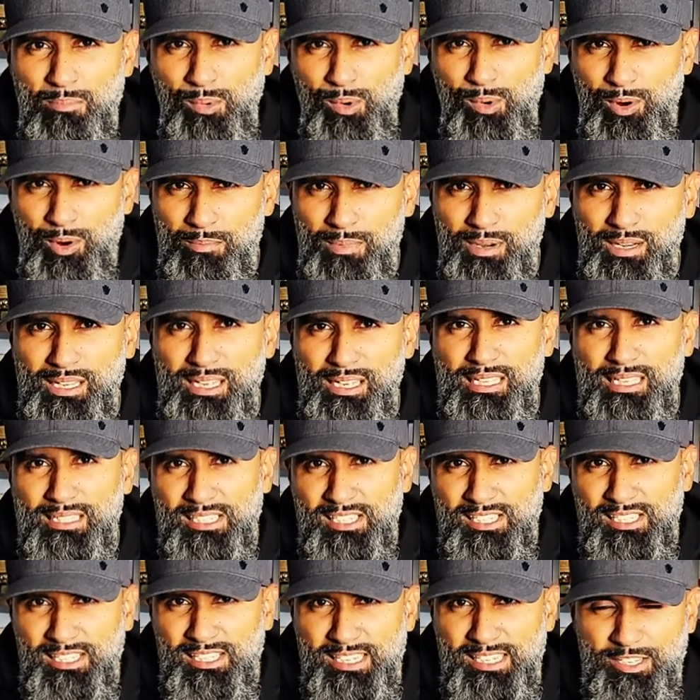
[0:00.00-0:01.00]
marmalade,
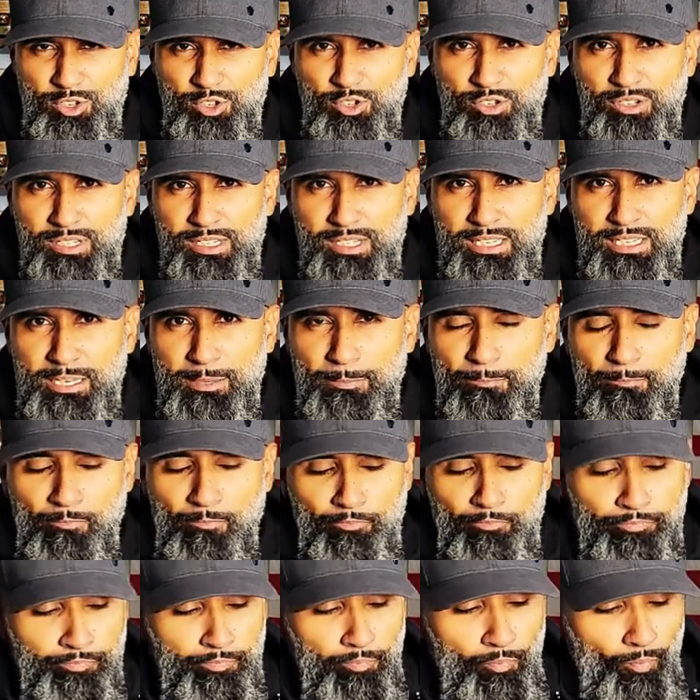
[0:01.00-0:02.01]
citrusy,
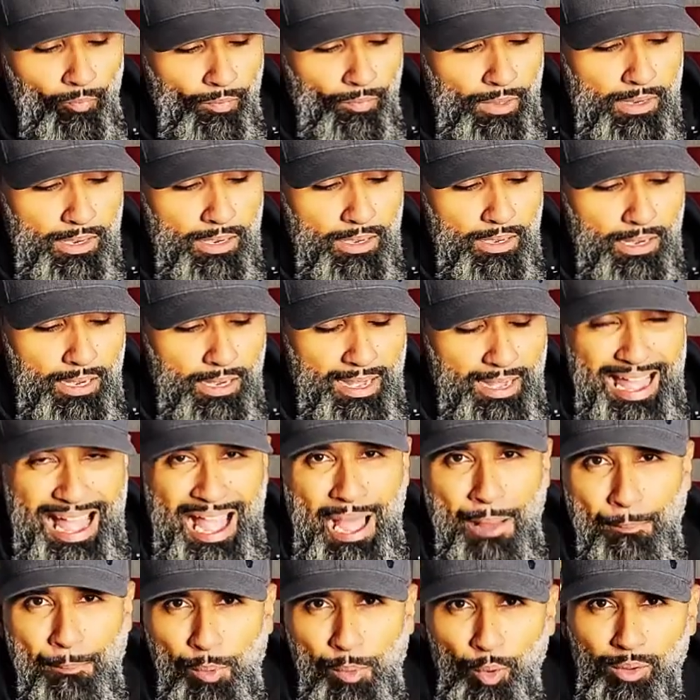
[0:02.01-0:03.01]
uh,
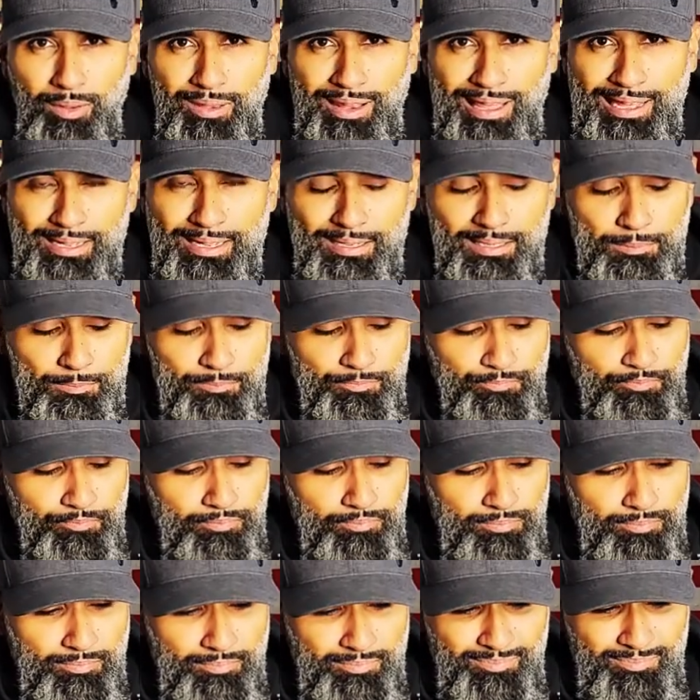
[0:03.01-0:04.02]
apple-like.
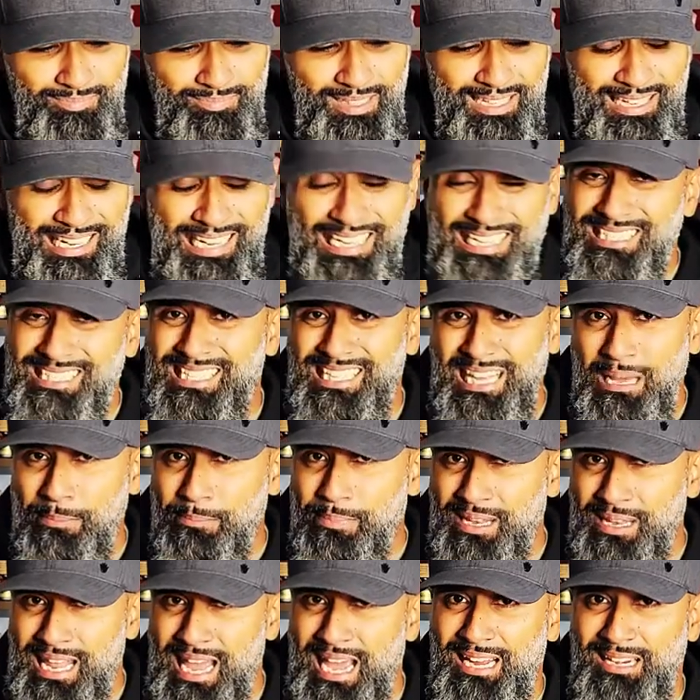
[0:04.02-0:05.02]
Like I said, that
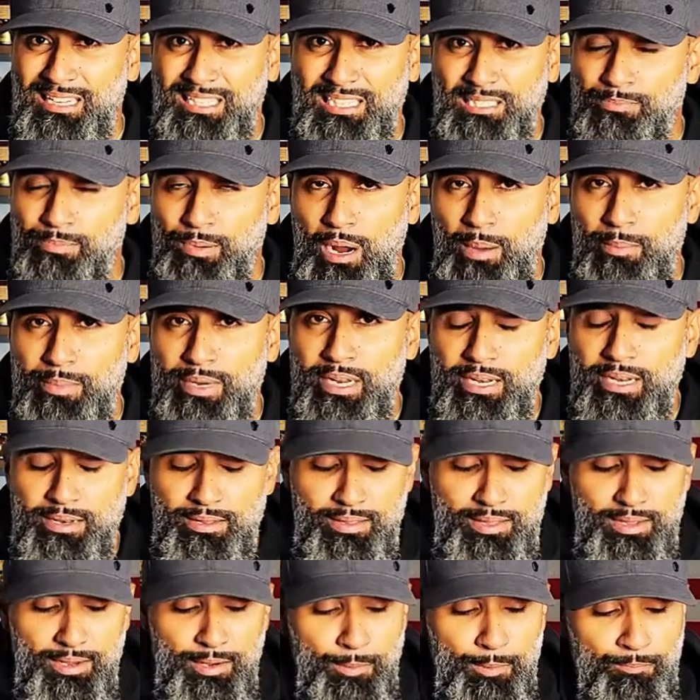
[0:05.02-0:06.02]
banana is prominent
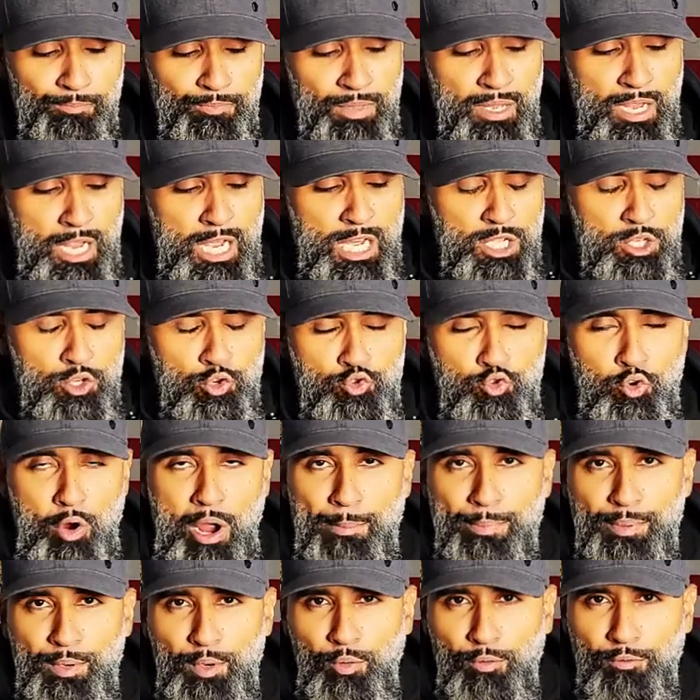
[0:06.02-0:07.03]
in there.
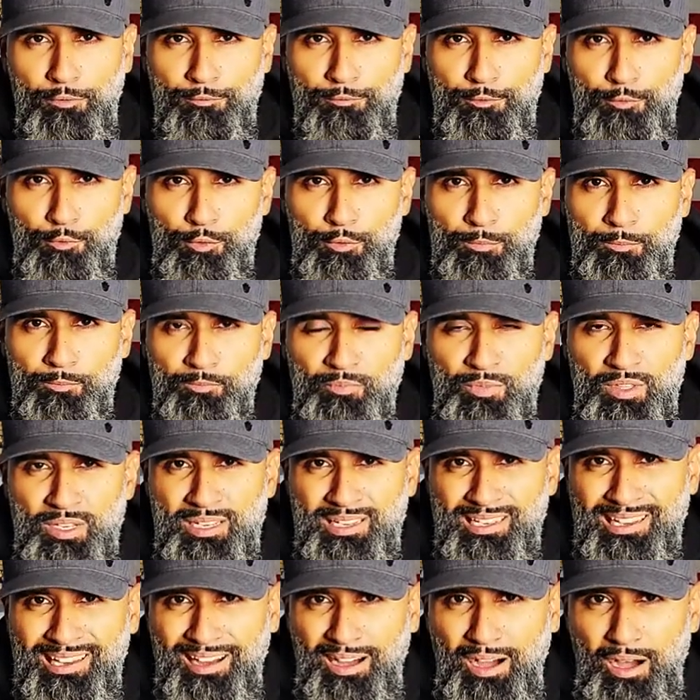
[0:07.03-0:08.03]
Tropical fruit,
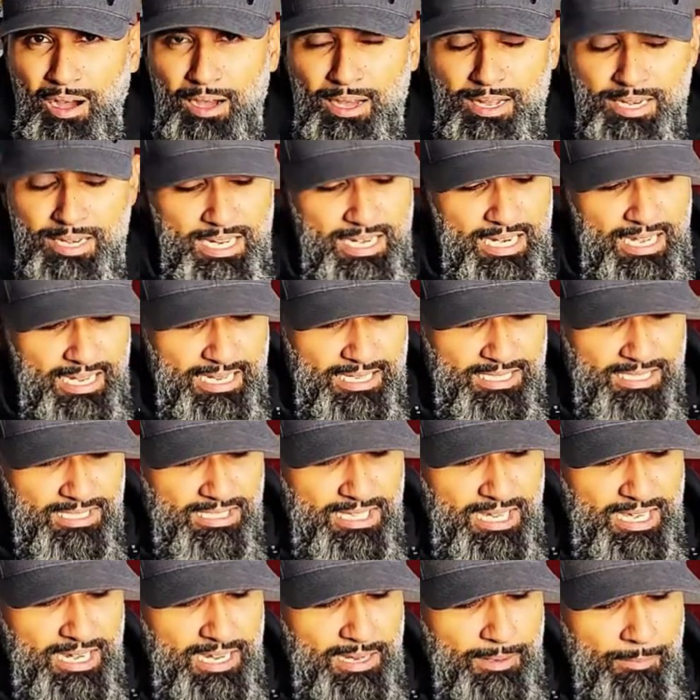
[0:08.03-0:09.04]
honey, like I
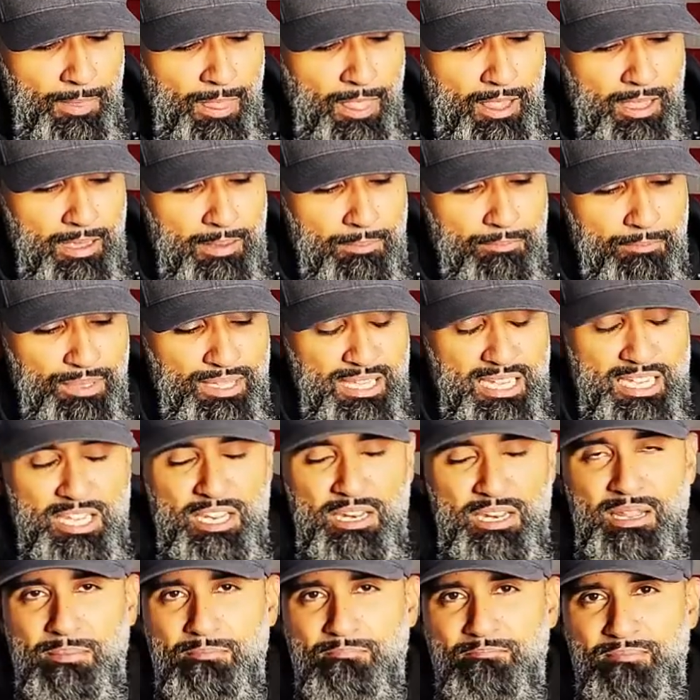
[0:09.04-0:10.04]
stated, but
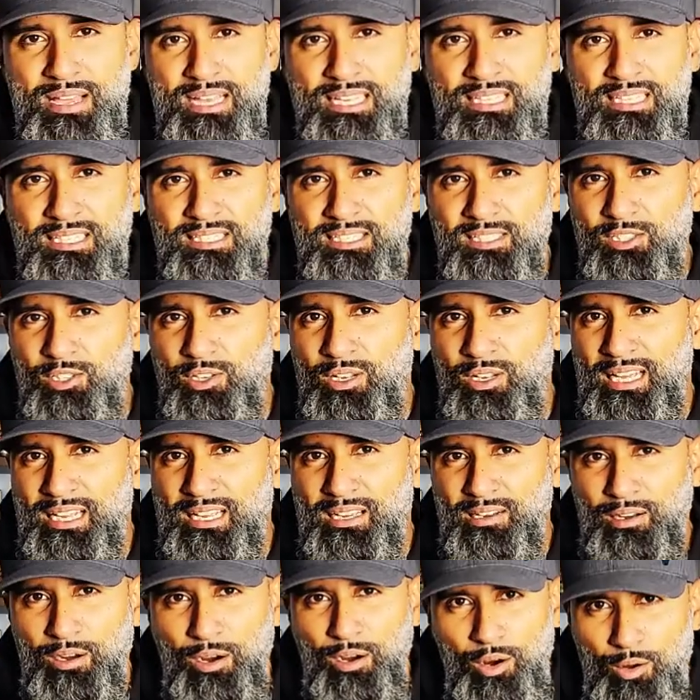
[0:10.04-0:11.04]
then it mixes into
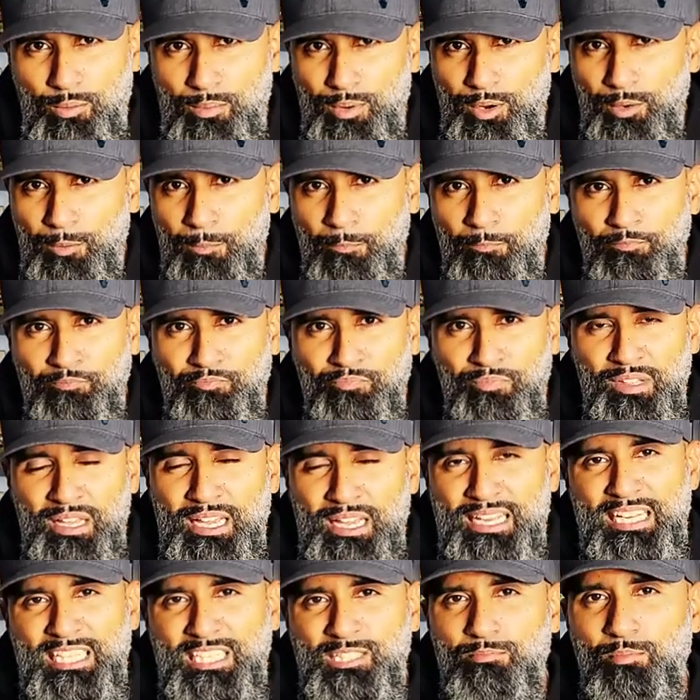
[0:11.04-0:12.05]
like a caramel.
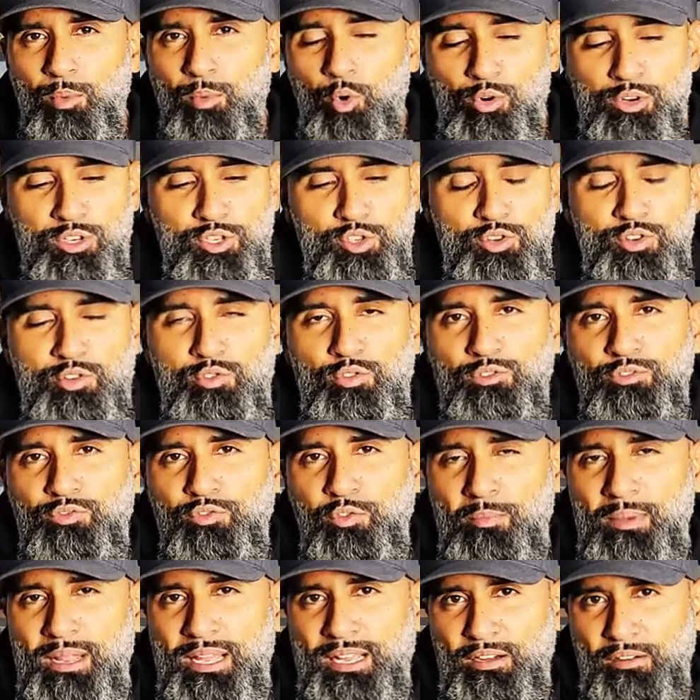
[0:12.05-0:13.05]
It gets more, so it goes
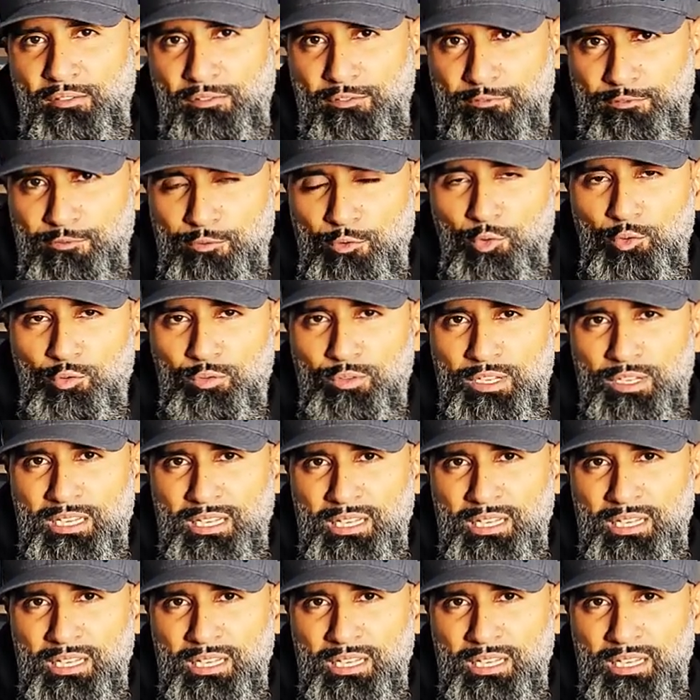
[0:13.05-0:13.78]
from like a fruit